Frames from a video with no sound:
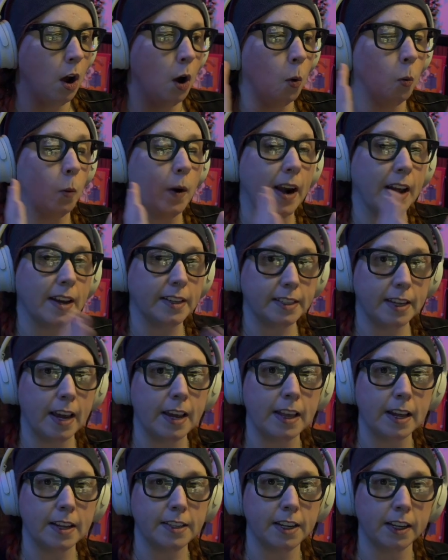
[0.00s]
When I say
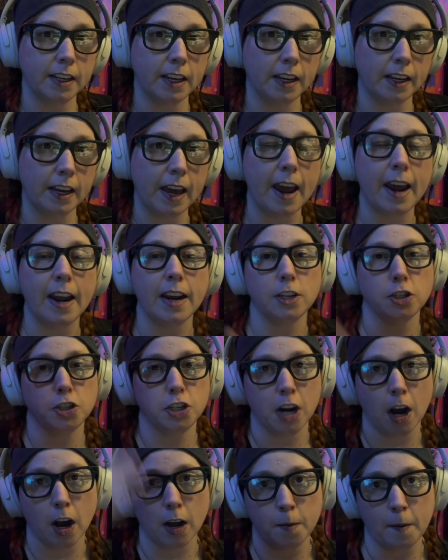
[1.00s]
that to Kincaid,
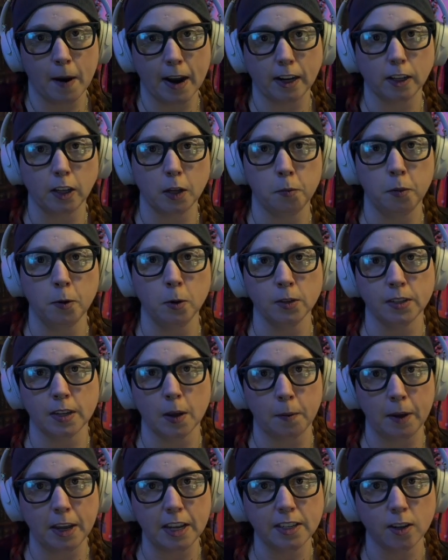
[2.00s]
she automatically pulls
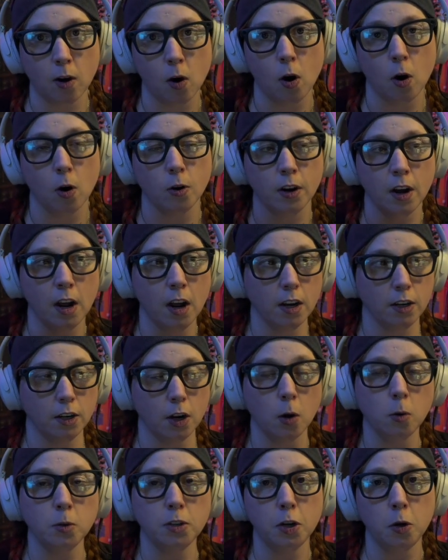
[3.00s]
up his card,
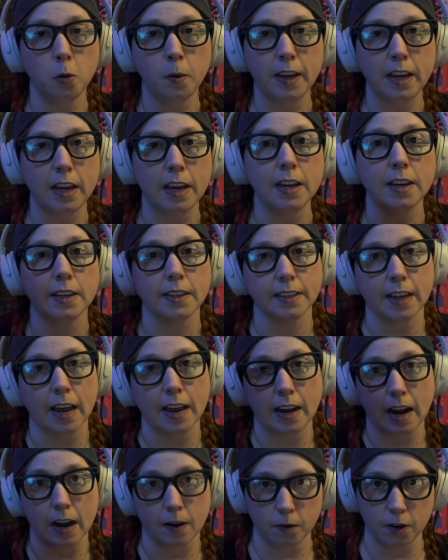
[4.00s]
knows who he is,
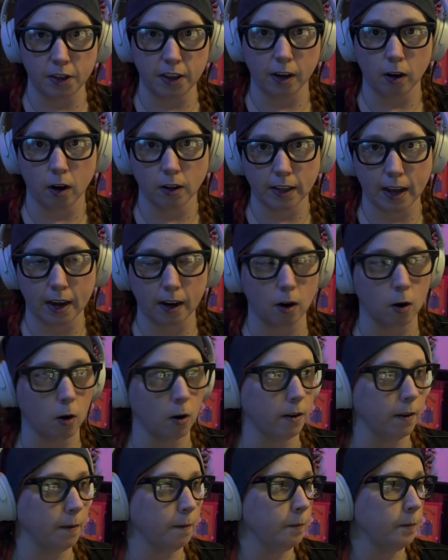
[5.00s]
and everything on that
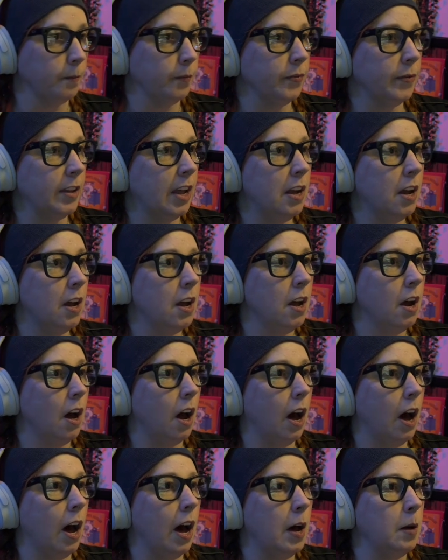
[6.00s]
card.
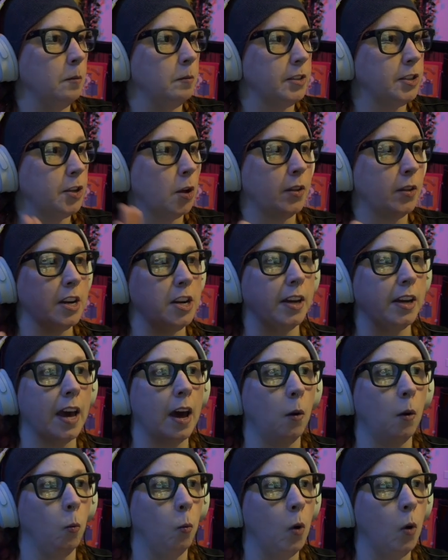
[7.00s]
So then you
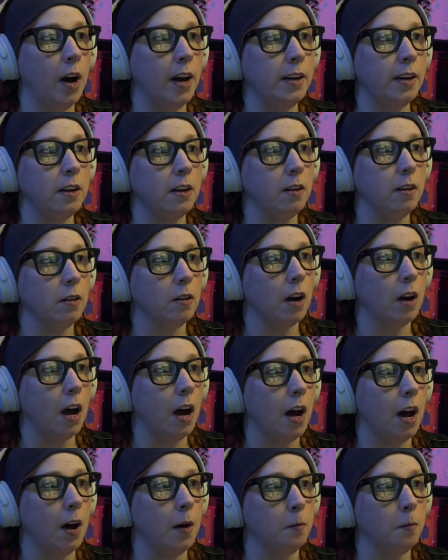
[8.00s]
get 1
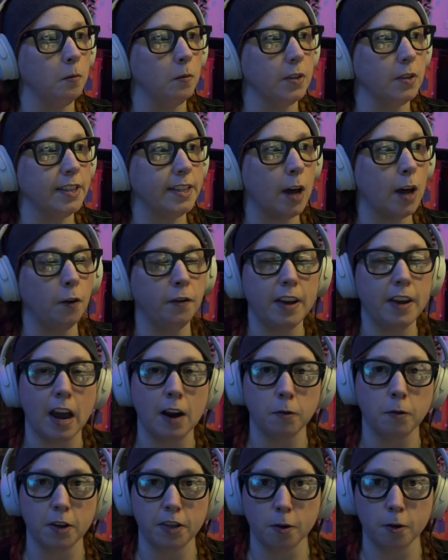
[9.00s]
selfie
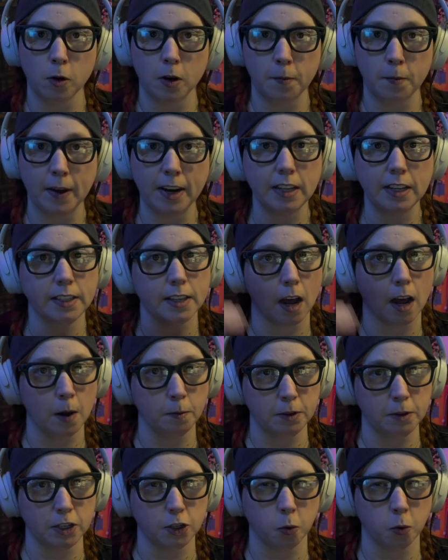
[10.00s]
every 30 minutes,
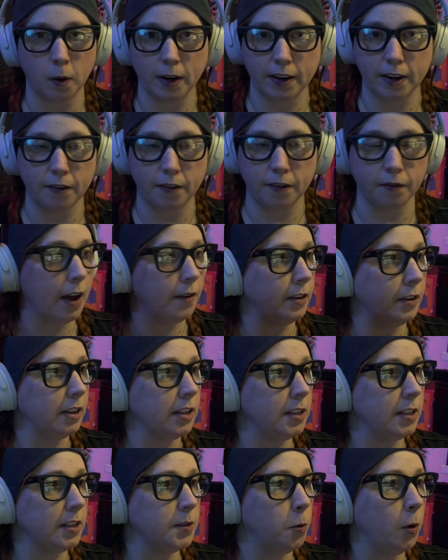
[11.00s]
up to 25 at
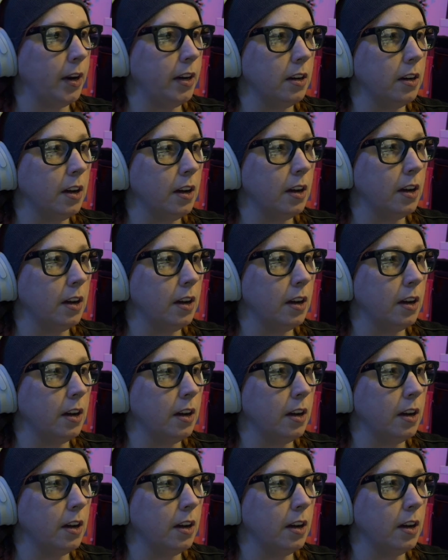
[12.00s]
this point.